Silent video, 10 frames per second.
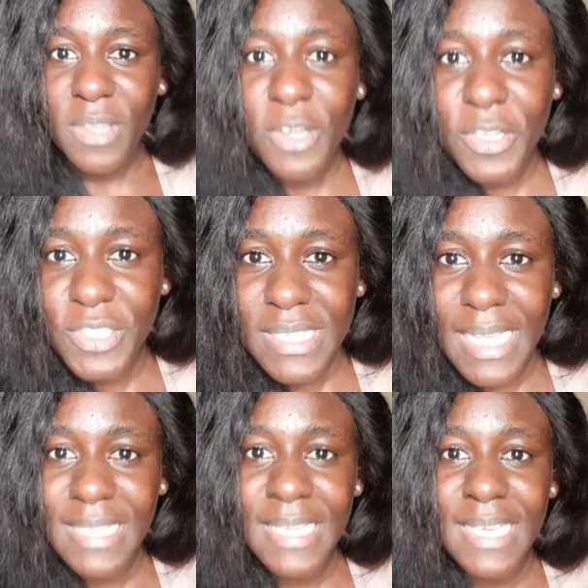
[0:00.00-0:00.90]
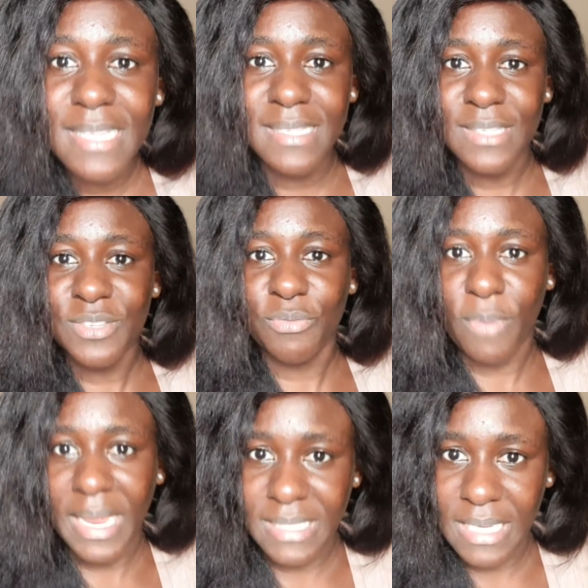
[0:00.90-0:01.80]
Kojo said Kid isn't
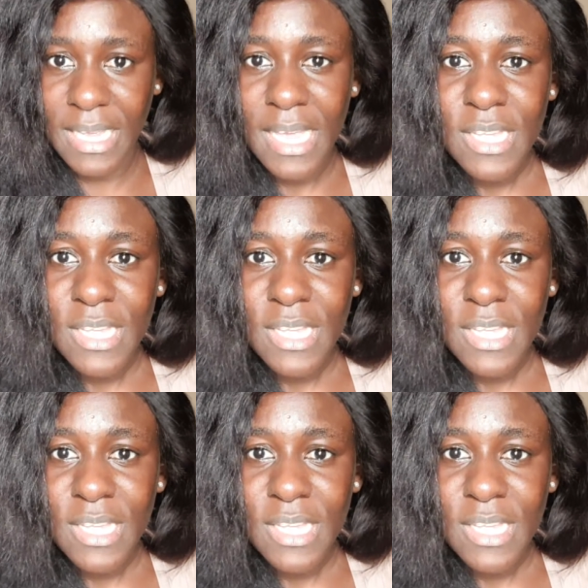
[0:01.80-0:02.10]
ready.